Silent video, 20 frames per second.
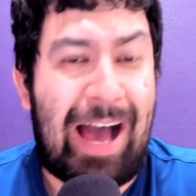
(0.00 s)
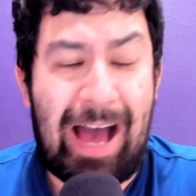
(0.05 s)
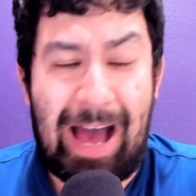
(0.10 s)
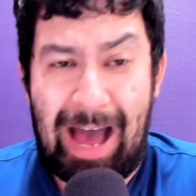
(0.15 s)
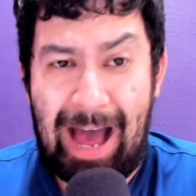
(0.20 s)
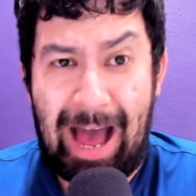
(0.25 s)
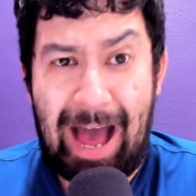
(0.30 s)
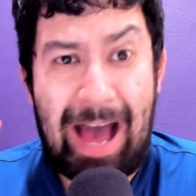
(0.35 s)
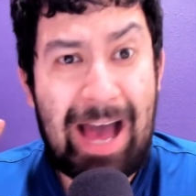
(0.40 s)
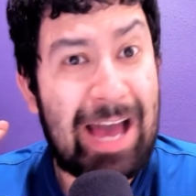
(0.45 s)

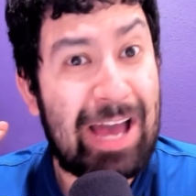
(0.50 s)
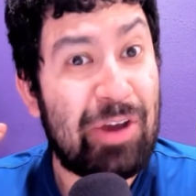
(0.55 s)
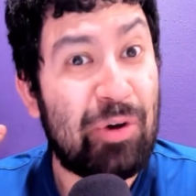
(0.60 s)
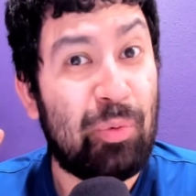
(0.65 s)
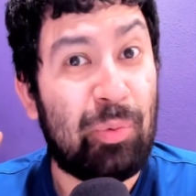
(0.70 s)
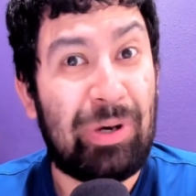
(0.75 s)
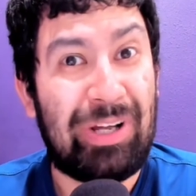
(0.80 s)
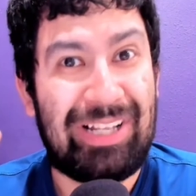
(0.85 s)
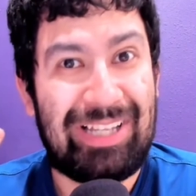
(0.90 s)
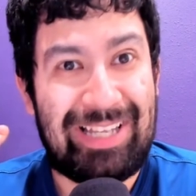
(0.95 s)
I
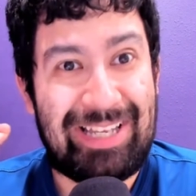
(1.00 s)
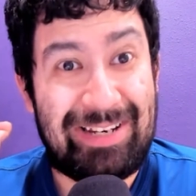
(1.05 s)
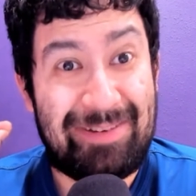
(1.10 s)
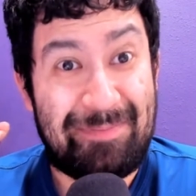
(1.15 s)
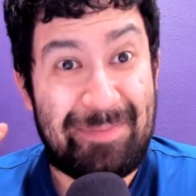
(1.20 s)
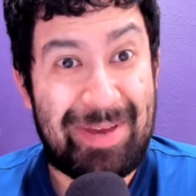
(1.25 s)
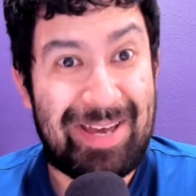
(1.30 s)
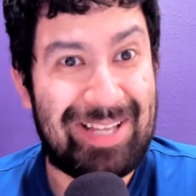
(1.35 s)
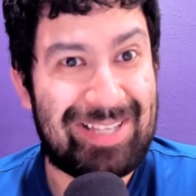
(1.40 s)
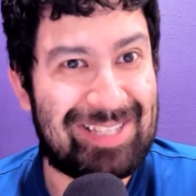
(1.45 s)
will
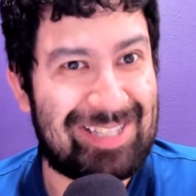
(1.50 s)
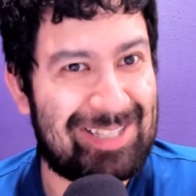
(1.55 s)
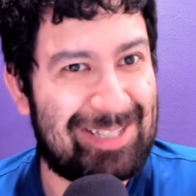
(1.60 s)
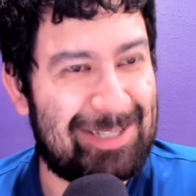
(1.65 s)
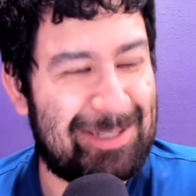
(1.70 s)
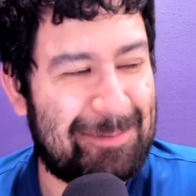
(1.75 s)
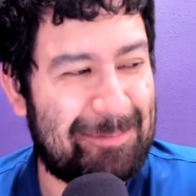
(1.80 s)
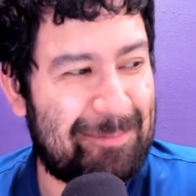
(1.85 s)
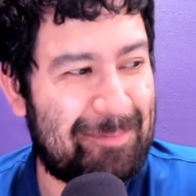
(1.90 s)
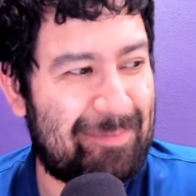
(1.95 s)

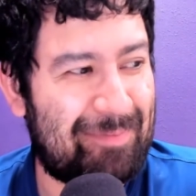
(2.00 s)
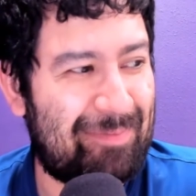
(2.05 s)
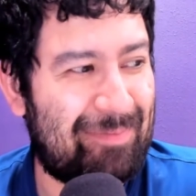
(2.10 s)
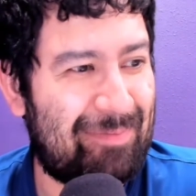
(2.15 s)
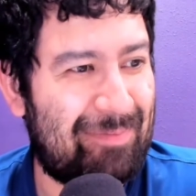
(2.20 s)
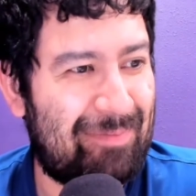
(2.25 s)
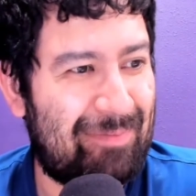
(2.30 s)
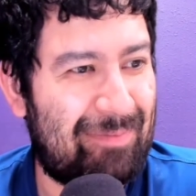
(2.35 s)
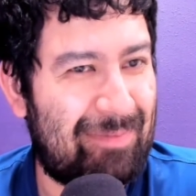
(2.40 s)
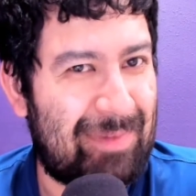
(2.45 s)
admit,
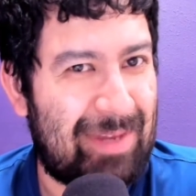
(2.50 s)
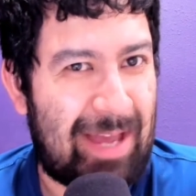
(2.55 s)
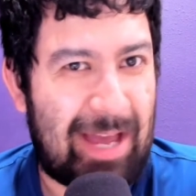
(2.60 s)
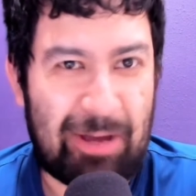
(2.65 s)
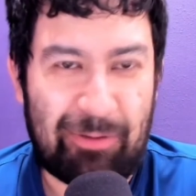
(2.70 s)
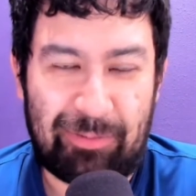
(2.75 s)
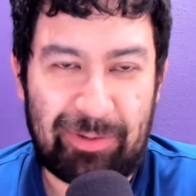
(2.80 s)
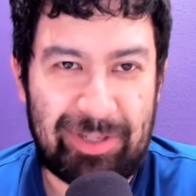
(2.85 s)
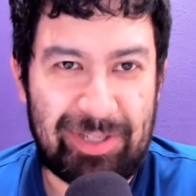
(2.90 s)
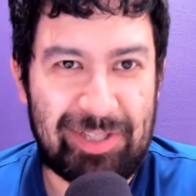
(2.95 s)
I
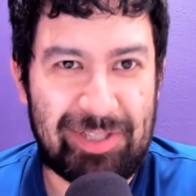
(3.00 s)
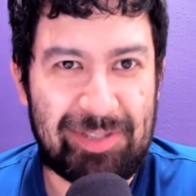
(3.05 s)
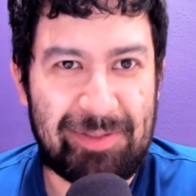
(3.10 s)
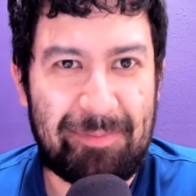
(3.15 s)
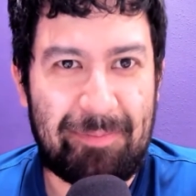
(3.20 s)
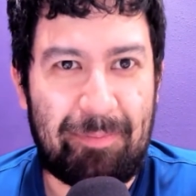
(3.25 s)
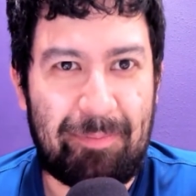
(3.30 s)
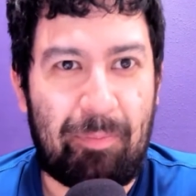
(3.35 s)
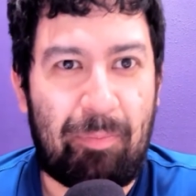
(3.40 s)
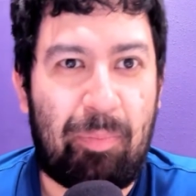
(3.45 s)
was
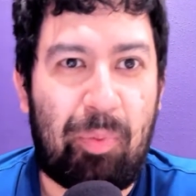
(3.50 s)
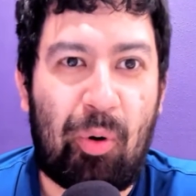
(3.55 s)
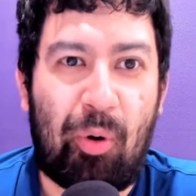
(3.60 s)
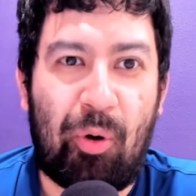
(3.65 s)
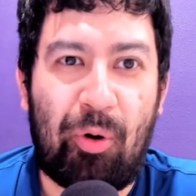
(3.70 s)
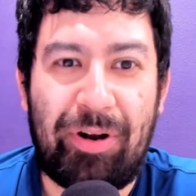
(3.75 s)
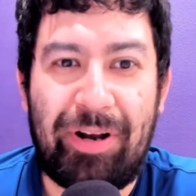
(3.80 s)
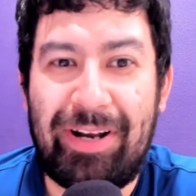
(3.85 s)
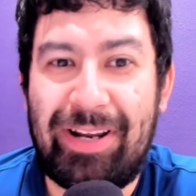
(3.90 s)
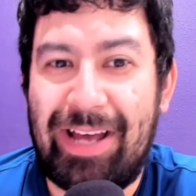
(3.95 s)

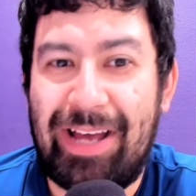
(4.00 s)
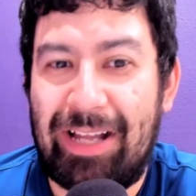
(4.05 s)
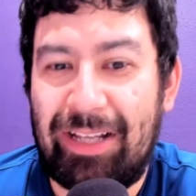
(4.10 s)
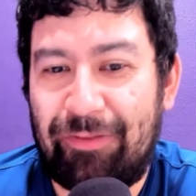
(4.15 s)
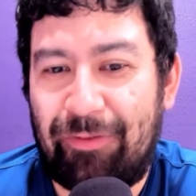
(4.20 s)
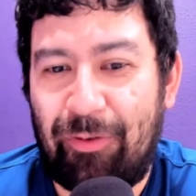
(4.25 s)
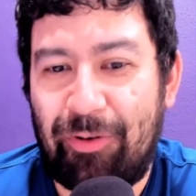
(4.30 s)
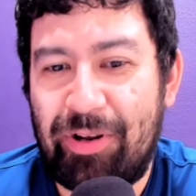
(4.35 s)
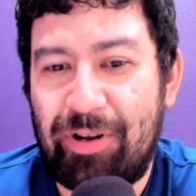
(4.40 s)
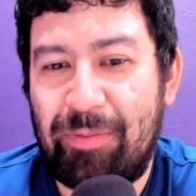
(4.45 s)
born in
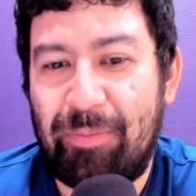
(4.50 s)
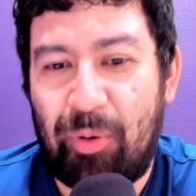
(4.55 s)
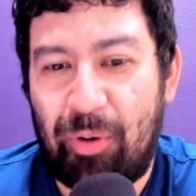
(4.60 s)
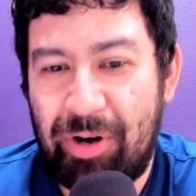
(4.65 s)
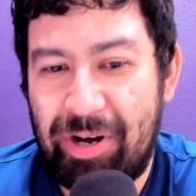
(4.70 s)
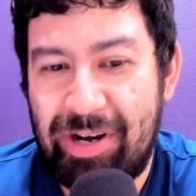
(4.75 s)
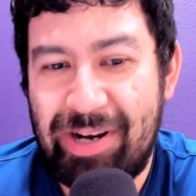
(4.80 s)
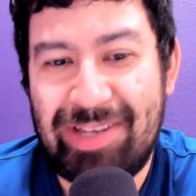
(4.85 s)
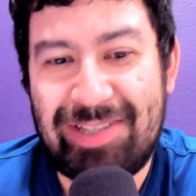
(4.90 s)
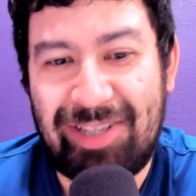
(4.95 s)
California, born
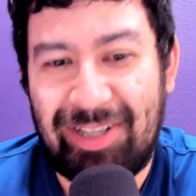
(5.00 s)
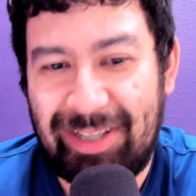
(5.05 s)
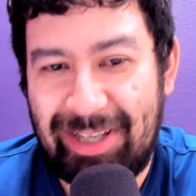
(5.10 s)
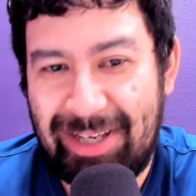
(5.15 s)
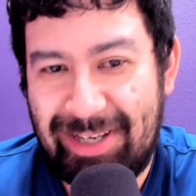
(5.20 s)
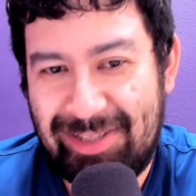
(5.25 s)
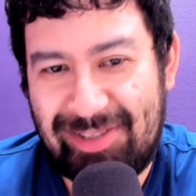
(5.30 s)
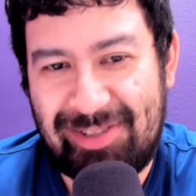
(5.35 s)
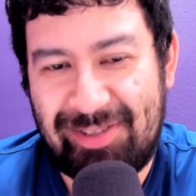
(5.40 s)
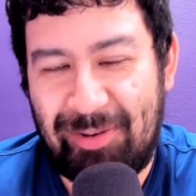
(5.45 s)
in East
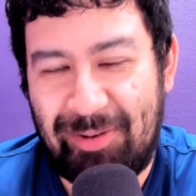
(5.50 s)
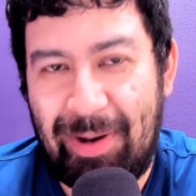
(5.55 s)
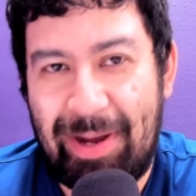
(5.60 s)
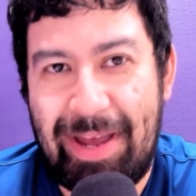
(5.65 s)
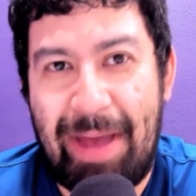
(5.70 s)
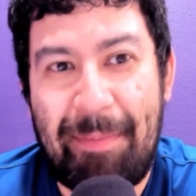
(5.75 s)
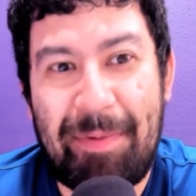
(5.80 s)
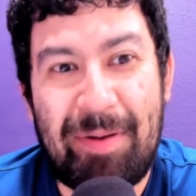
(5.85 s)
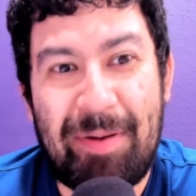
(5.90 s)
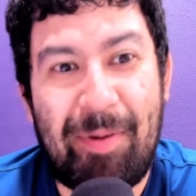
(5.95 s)
LA, so I
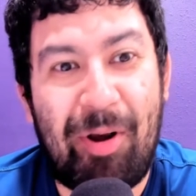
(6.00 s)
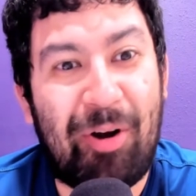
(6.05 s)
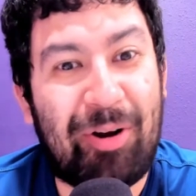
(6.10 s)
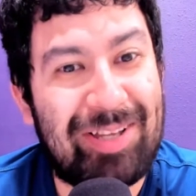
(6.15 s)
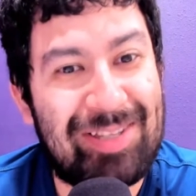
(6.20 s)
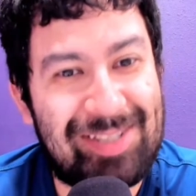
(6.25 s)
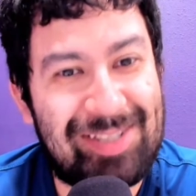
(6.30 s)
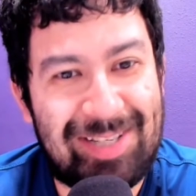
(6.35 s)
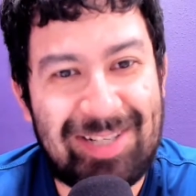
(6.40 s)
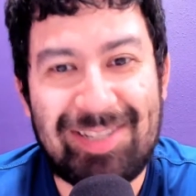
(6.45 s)
am an
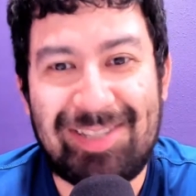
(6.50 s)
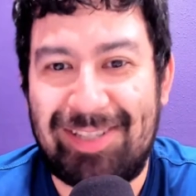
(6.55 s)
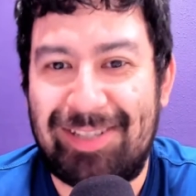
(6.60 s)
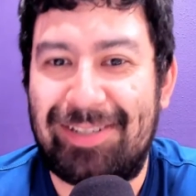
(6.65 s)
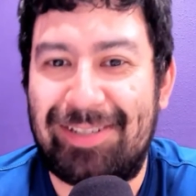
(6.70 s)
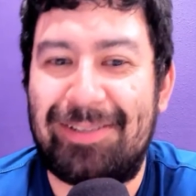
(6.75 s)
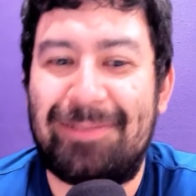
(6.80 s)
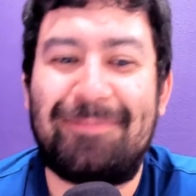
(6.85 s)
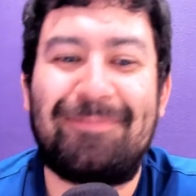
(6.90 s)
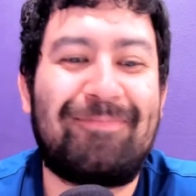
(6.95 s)
American
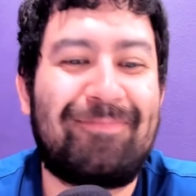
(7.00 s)
citizen.